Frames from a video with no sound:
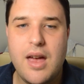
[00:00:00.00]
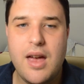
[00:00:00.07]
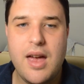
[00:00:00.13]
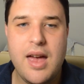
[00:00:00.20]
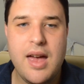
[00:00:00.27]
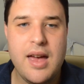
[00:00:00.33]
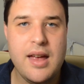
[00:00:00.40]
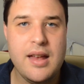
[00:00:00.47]

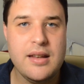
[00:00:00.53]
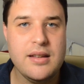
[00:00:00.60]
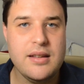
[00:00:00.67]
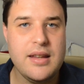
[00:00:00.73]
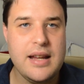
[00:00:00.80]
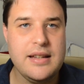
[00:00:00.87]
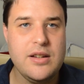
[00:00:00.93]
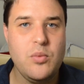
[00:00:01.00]

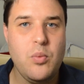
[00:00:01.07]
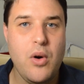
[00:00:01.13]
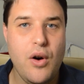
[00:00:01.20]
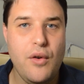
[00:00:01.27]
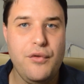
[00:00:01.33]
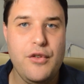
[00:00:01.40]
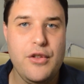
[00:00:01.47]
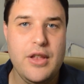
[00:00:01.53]
And they did
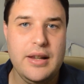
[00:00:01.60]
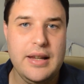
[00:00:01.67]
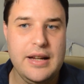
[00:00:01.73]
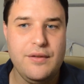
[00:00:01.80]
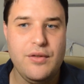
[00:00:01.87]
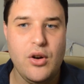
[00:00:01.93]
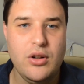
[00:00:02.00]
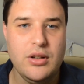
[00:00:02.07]
well for the
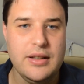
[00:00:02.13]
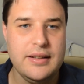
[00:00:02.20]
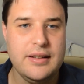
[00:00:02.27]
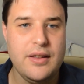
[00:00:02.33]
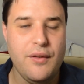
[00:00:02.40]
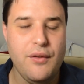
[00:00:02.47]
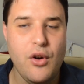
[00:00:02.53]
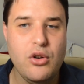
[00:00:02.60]
lead
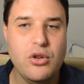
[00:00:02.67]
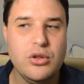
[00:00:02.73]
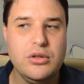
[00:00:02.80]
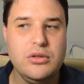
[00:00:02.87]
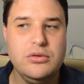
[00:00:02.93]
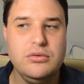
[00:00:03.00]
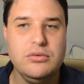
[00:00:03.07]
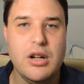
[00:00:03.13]
vocalist. The
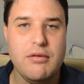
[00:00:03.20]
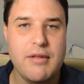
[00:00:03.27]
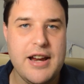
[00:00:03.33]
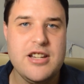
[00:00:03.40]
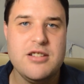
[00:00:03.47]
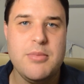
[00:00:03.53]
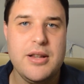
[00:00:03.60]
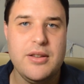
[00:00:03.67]
vocal
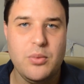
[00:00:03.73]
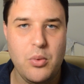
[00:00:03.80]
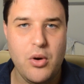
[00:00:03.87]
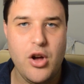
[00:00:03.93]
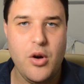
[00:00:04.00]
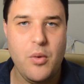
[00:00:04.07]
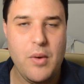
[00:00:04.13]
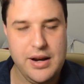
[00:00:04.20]
arrangements
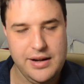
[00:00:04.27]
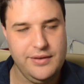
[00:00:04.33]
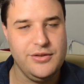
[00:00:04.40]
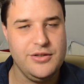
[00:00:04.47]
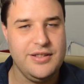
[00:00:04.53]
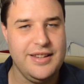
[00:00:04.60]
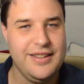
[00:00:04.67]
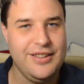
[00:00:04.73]
were
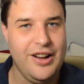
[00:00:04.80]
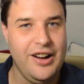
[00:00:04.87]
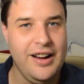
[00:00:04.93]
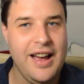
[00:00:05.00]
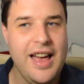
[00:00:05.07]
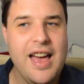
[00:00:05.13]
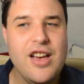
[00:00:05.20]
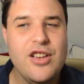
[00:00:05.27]
wonderful in this
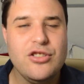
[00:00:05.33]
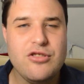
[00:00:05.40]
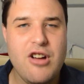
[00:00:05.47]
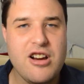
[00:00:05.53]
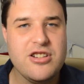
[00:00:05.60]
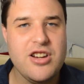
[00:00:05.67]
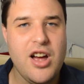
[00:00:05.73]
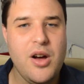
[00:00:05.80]
song.
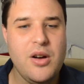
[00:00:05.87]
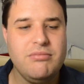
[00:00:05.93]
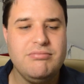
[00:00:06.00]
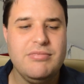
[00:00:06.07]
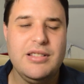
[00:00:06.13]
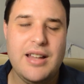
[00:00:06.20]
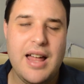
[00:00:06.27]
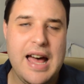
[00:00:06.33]
Structure,
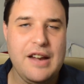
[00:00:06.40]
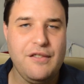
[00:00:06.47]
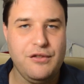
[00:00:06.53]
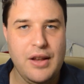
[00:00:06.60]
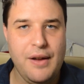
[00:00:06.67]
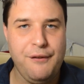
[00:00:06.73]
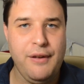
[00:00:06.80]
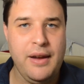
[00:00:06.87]
light,
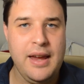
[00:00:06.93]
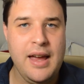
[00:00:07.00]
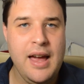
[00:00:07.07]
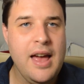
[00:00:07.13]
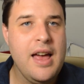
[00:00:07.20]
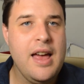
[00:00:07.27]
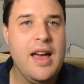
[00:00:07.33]
fluffy.